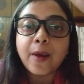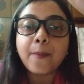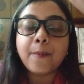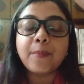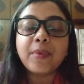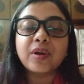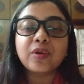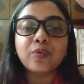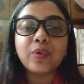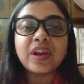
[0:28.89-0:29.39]

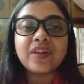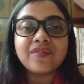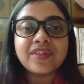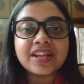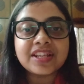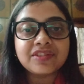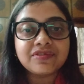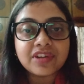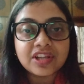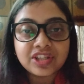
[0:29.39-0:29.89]
But when we
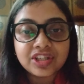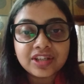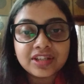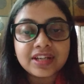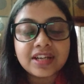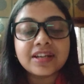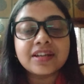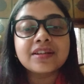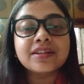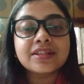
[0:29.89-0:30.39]
are stretching it
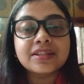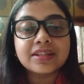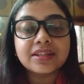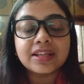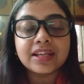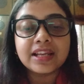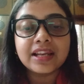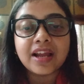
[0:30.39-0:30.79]
and the